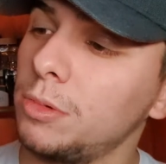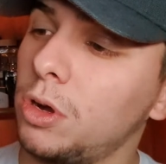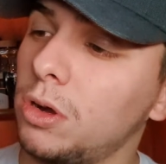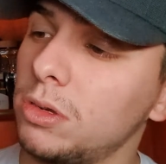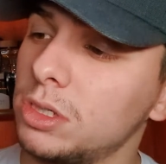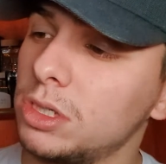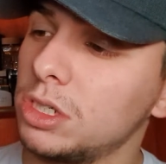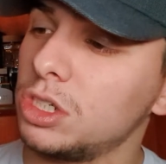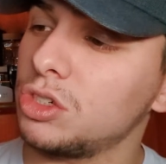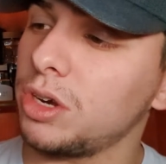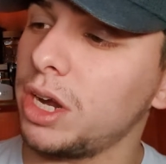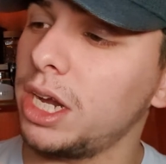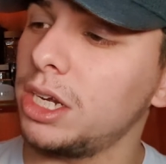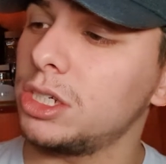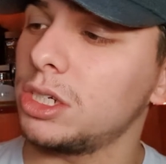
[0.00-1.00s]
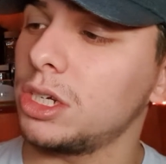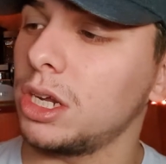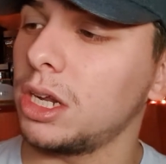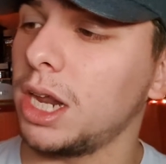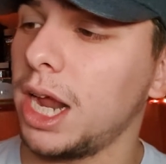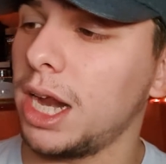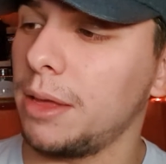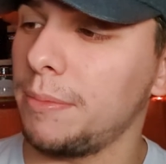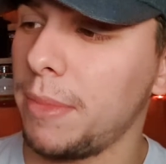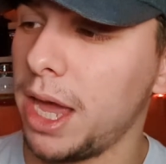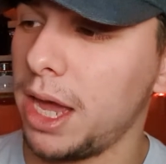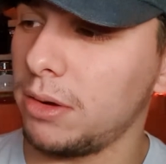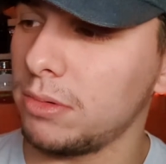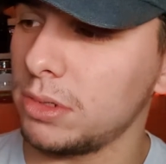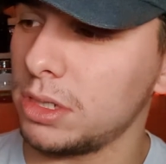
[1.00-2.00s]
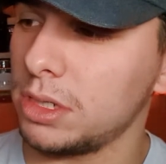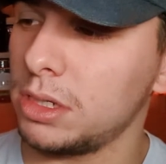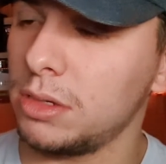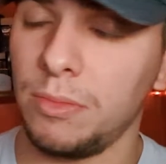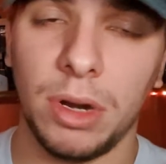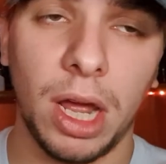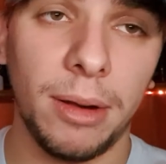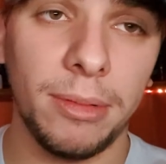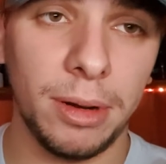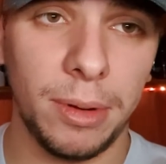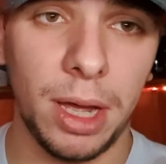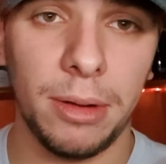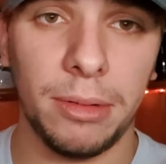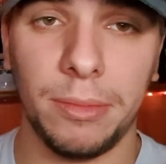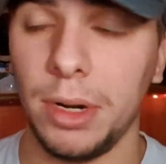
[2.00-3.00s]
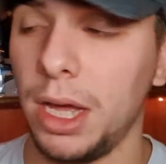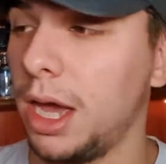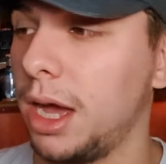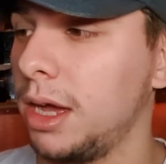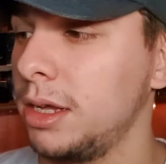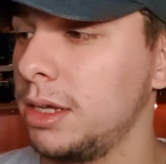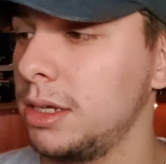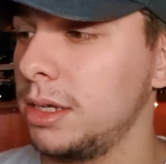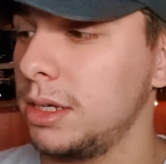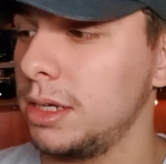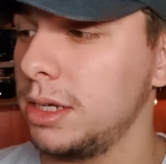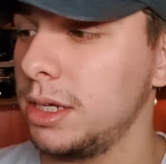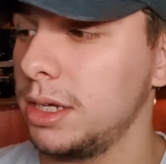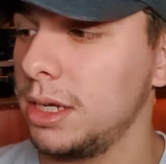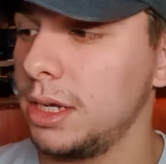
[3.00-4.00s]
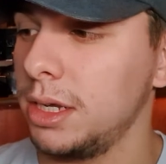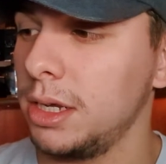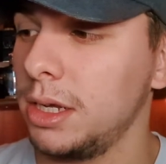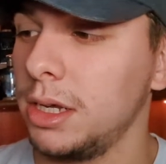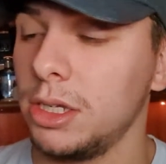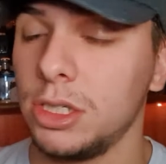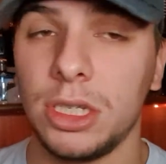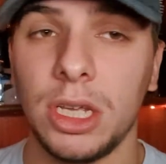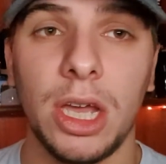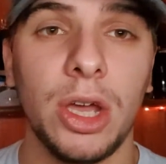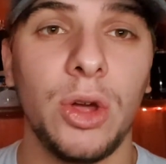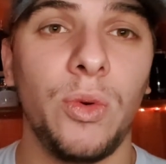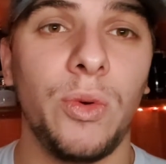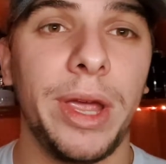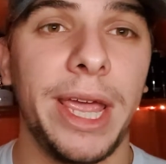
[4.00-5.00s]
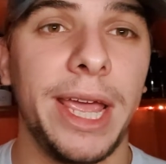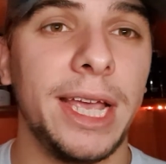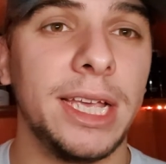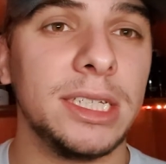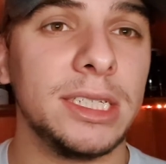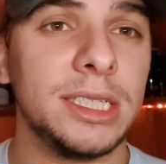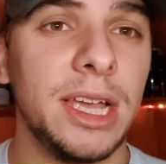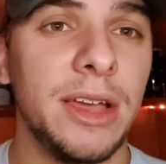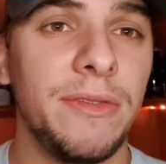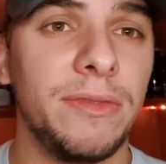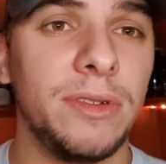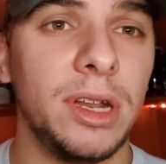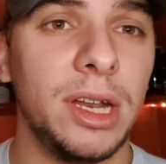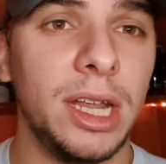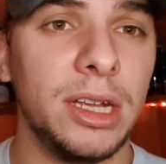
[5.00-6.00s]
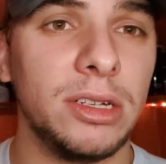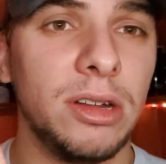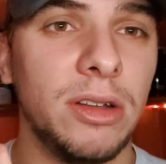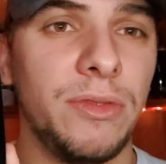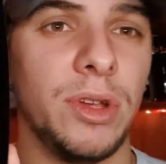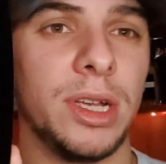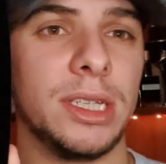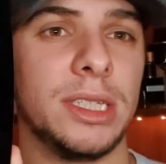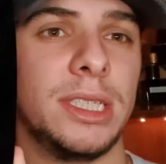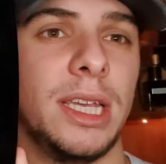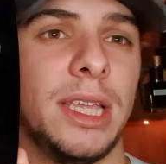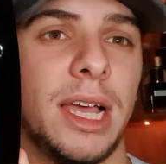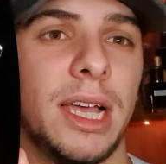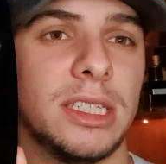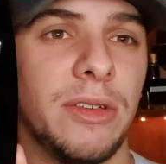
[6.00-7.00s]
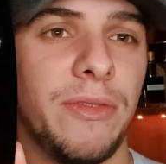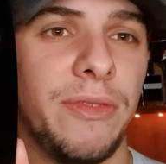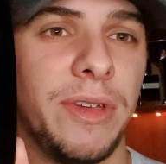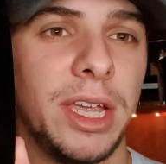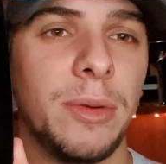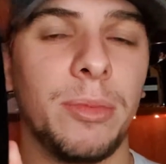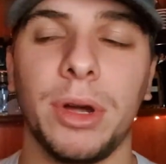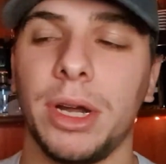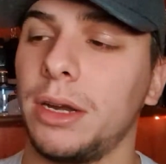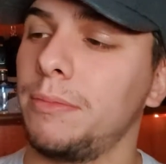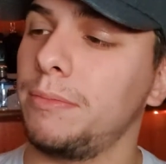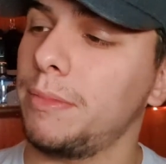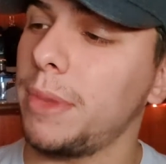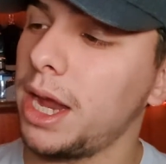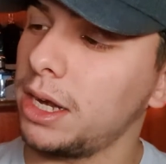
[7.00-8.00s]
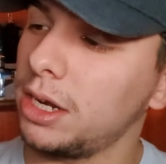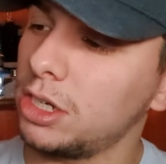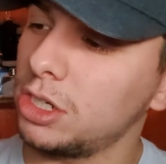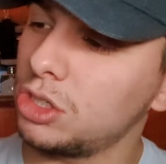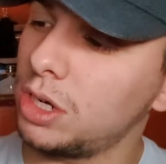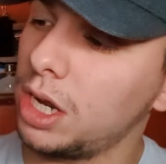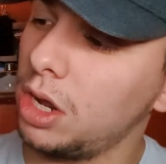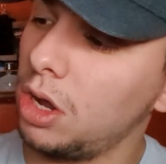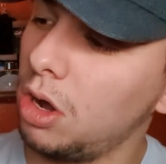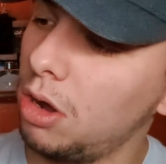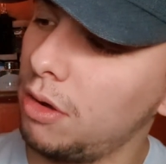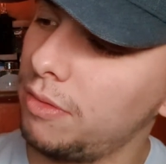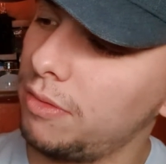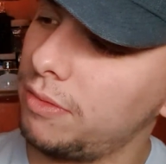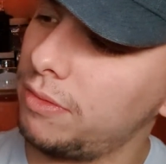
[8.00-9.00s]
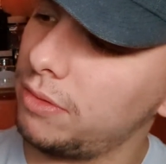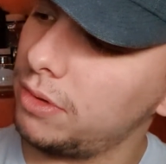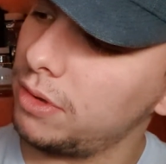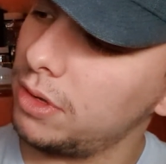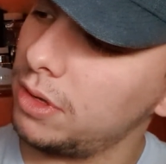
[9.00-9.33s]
concentration and amount, blah blah blah blah blah. So it is definitely, I don't know if you can see that, it's a fingerprint magnet straight off.